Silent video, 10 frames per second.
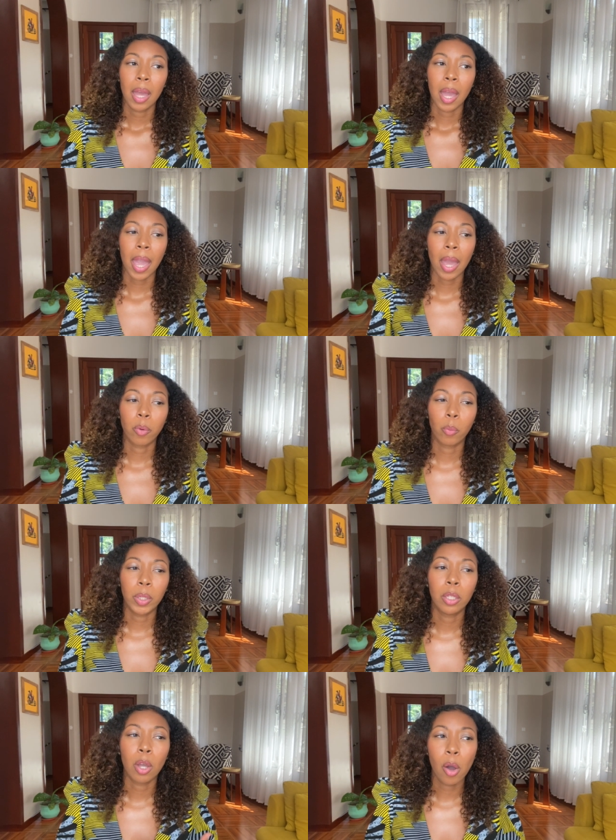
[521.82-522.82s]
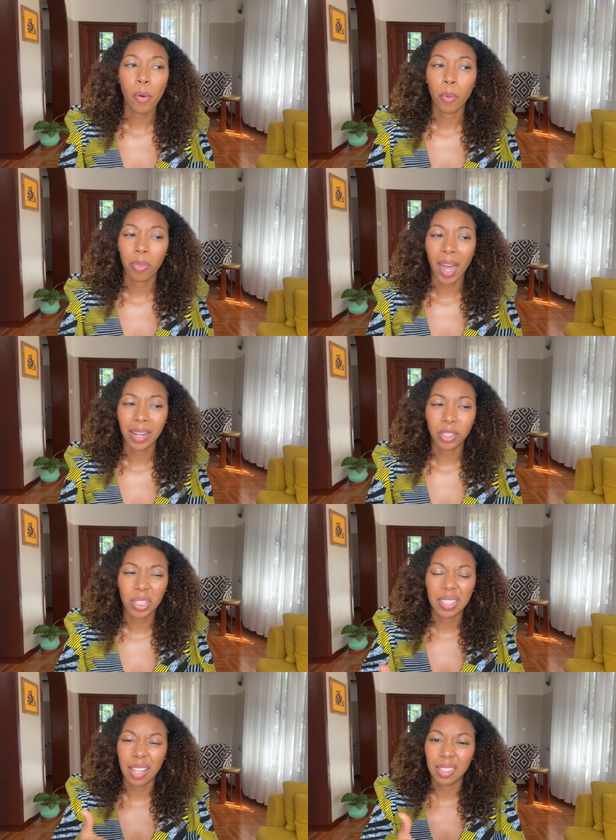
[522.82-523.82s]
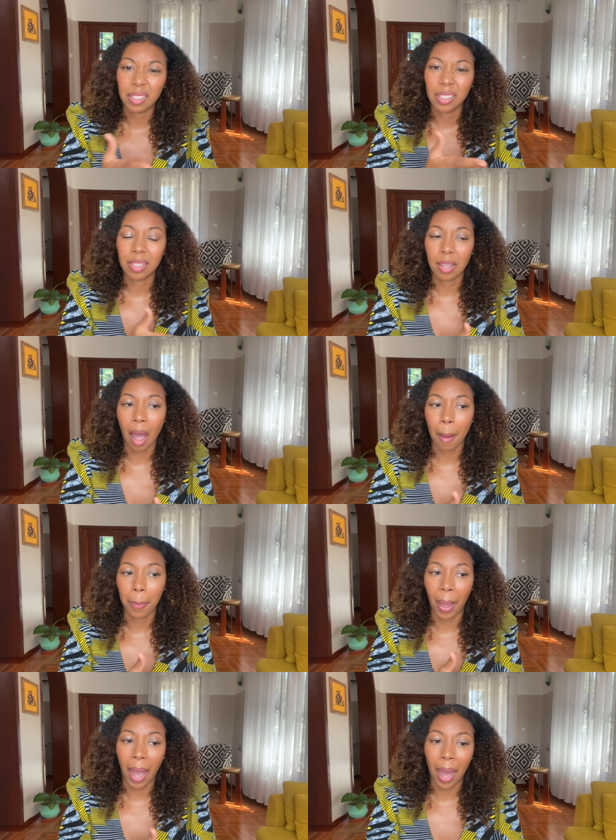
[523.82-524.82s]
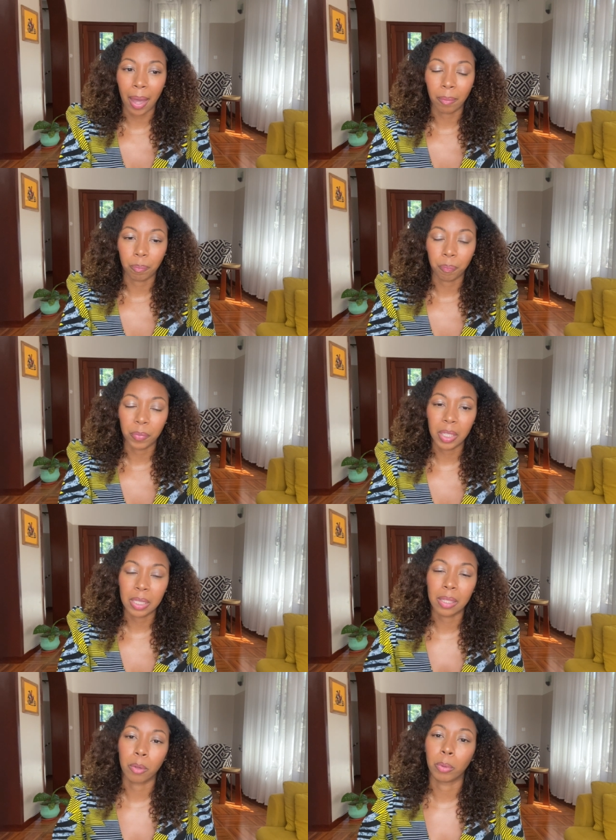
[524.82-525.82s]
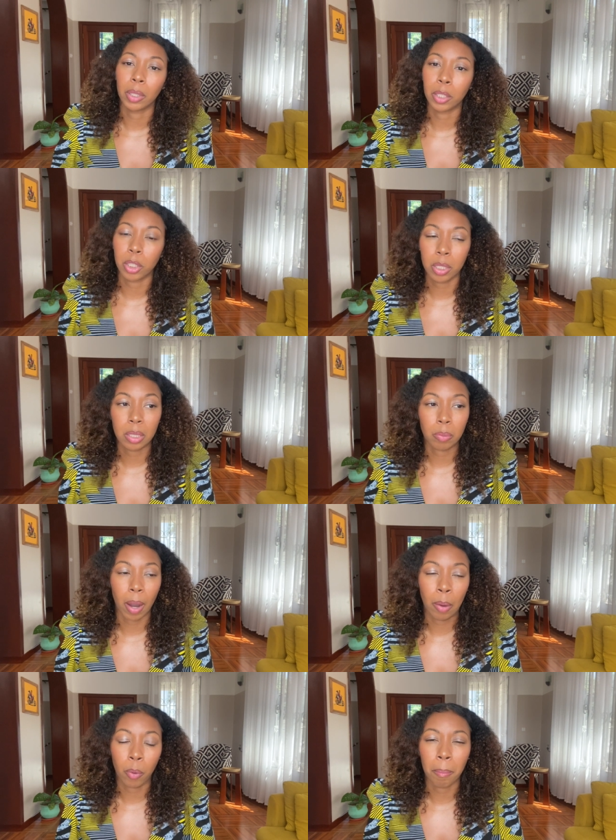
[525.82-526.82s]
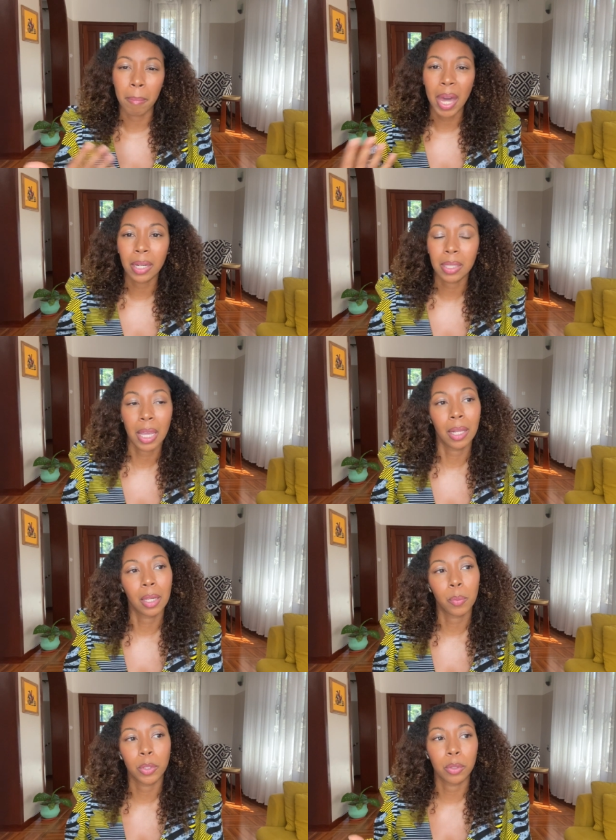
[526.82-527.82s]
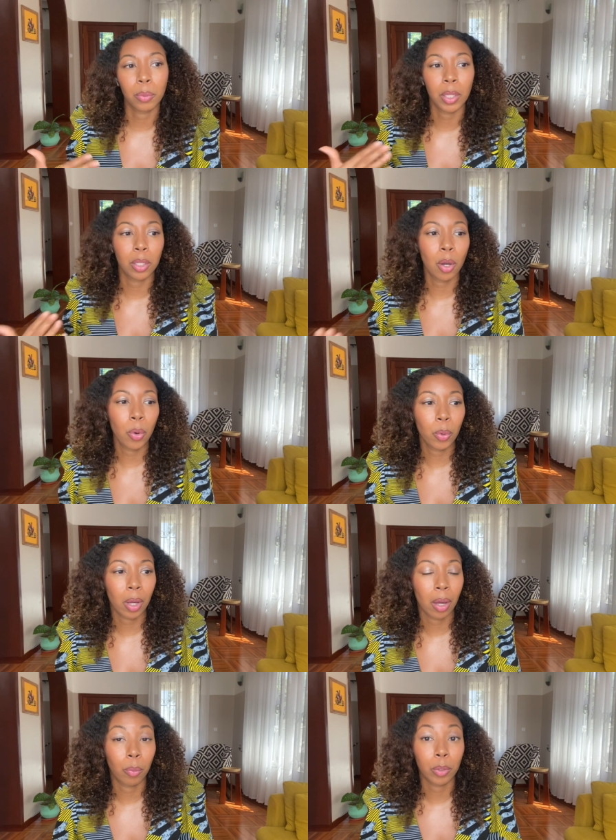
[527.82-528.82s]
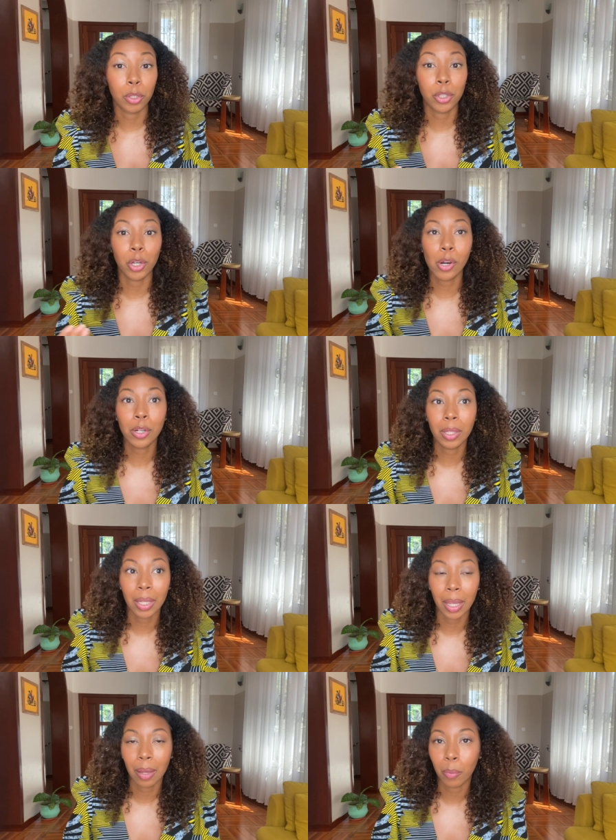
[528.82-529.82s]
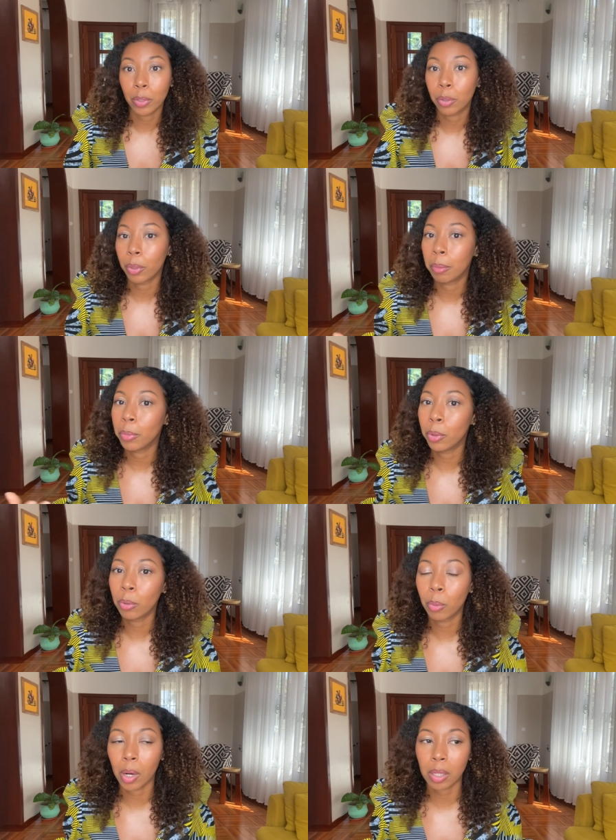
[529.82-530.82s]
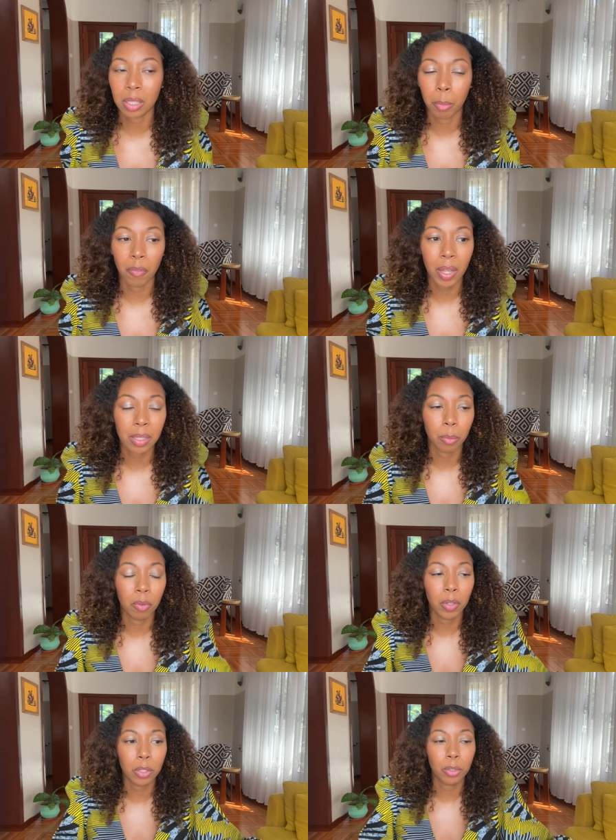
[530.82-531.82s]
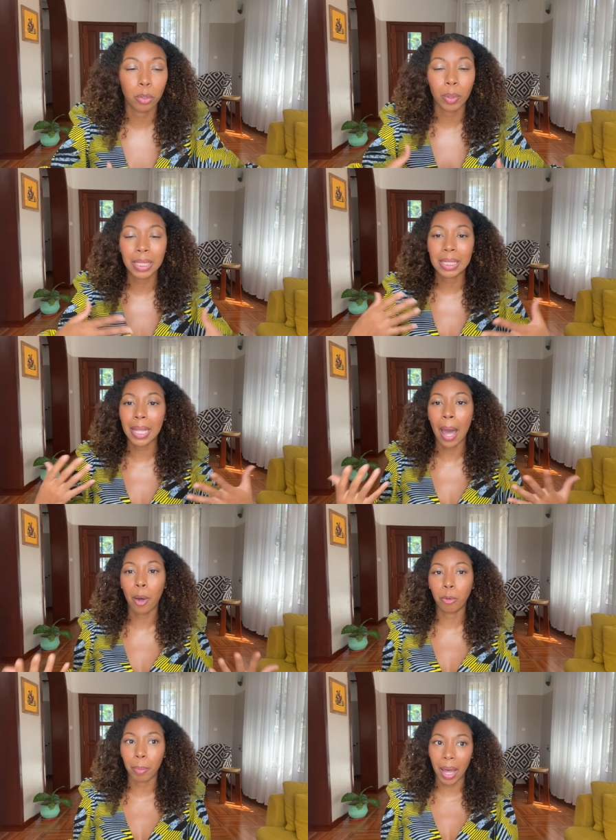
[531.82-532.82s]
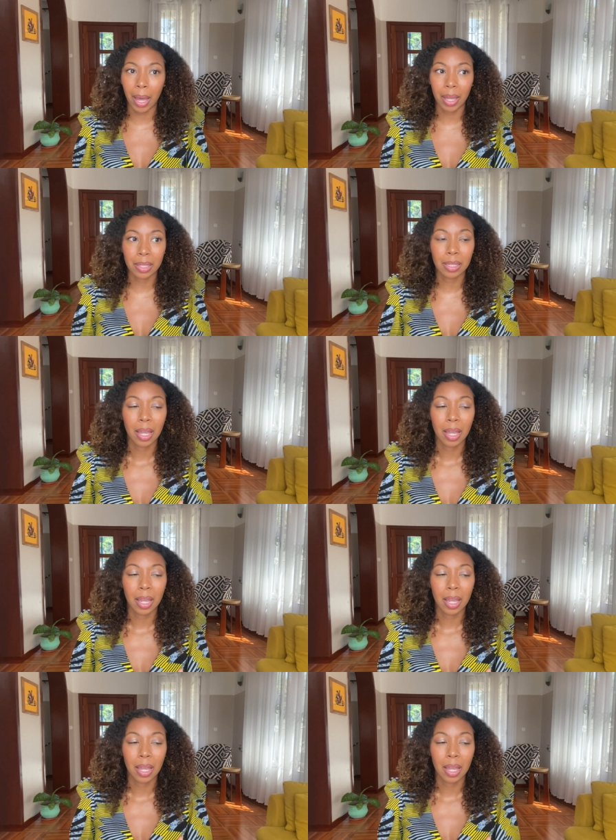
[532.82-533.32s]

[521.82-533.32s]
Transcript: And we know that it just doesn't stop at these said religions, right? We're meditating, we're doing yoga, we're journaling, we're doing moon work. Some of us are doing sound baths,